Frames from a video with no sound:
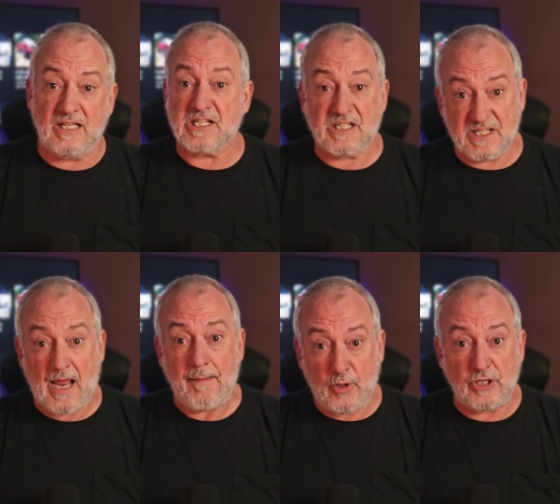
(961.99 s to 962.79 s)
this, because
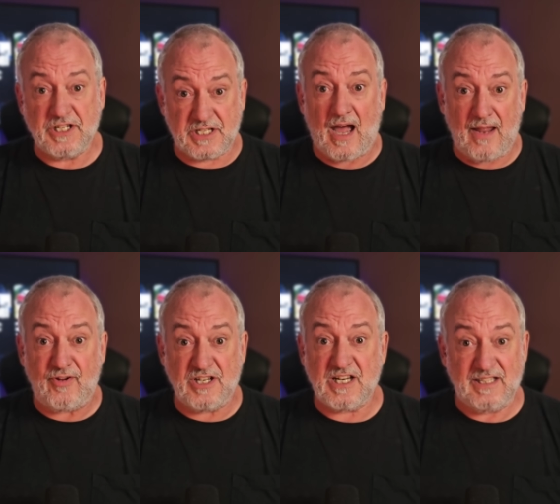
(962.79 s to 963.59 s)
I'm going to dive
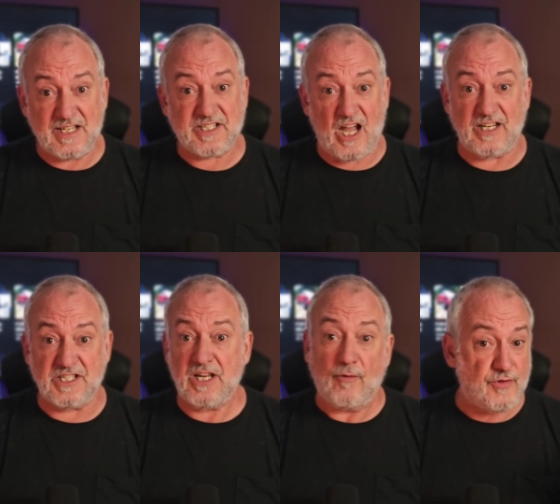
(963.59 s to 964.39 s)
into this kind of
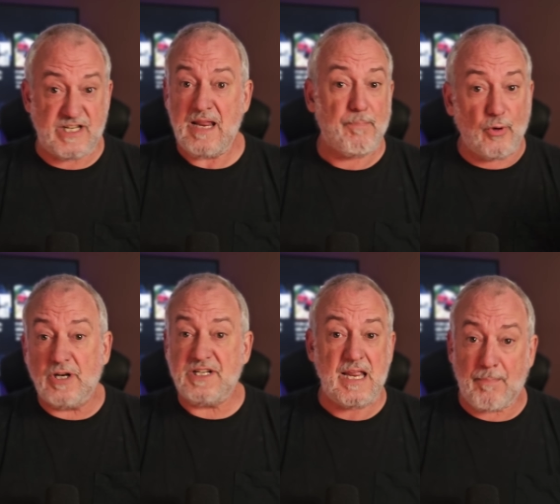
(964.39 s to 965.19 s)
stuff deeper
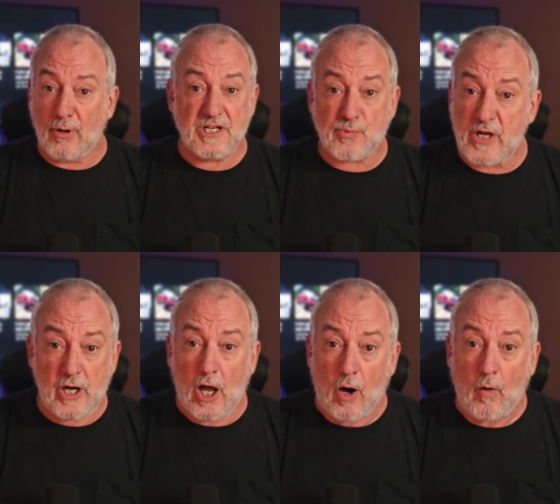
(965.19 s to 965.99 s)
and deeper as we
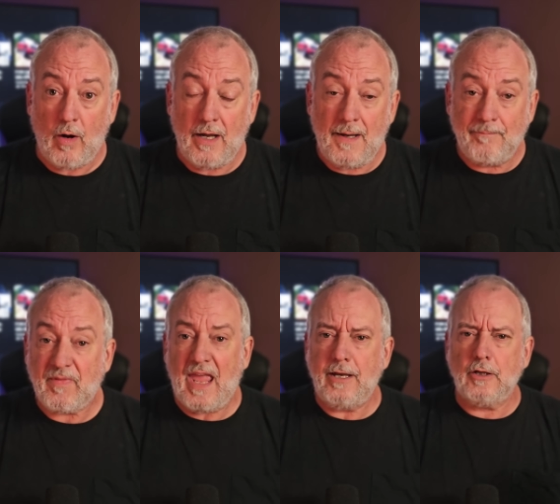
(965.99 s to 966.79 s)
go,
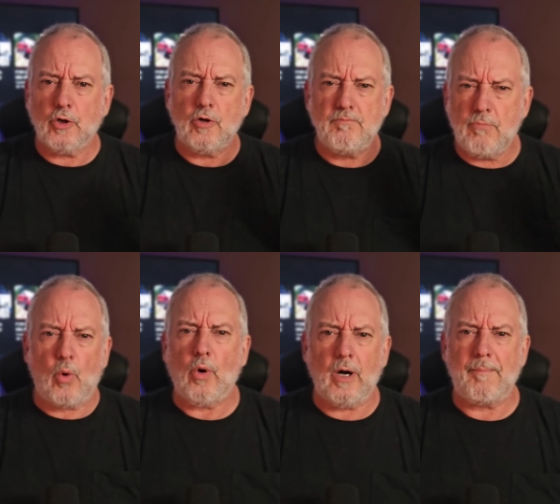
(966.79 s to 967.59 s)
and learn
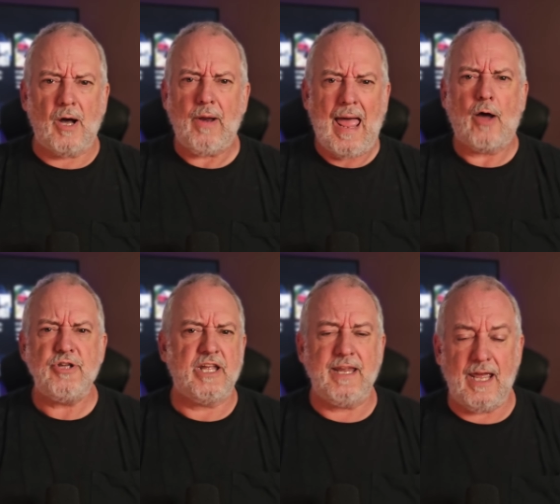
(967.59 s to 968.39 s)
more about how
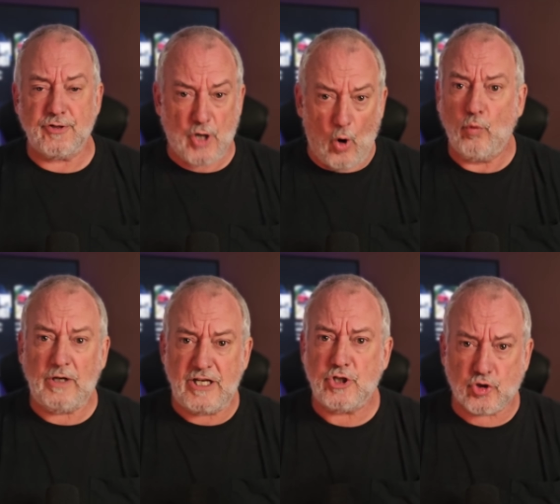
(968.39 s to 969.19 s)
you can get
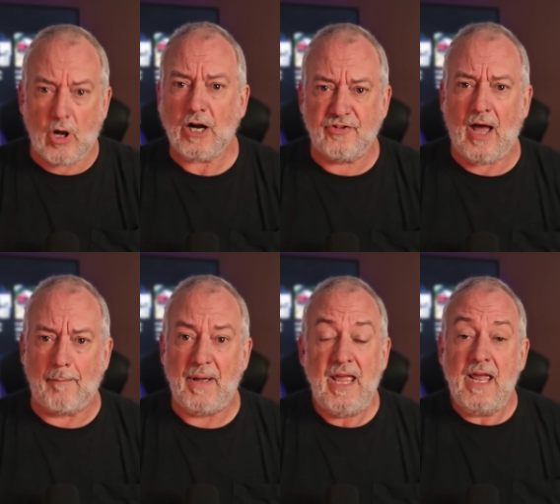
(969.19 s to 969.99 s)
totally trucked
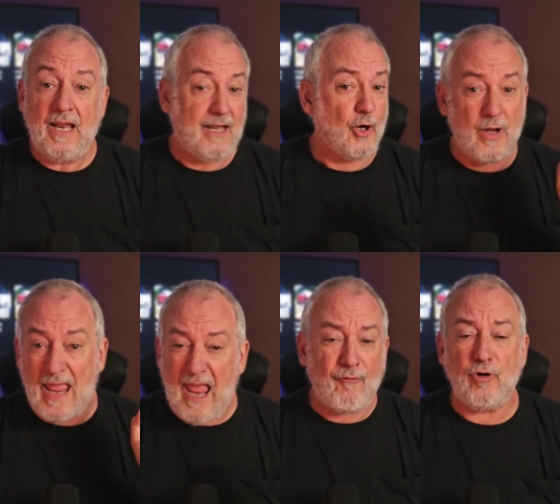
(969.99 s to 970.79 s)
up, learn
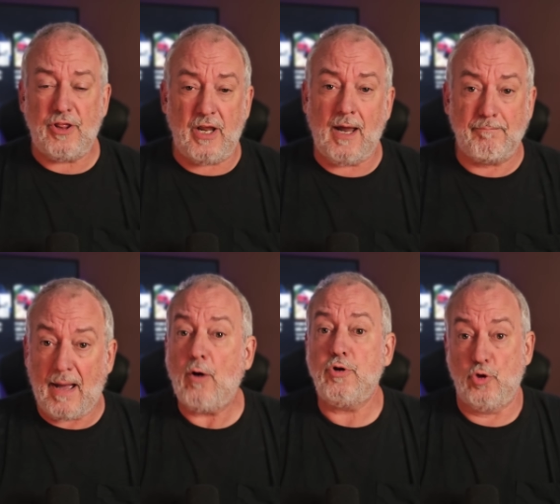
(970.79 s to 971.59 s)
everything
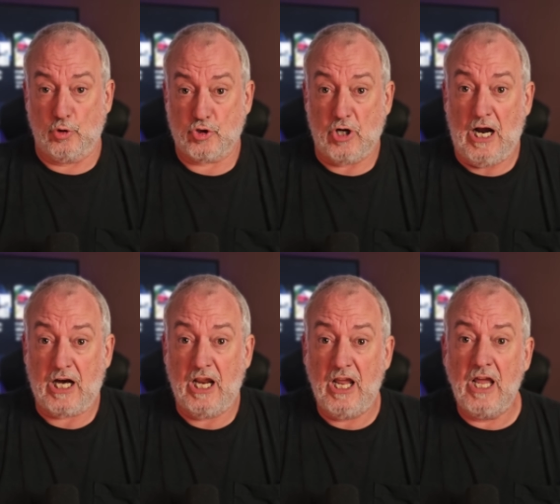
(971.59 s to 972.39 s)
about your truck,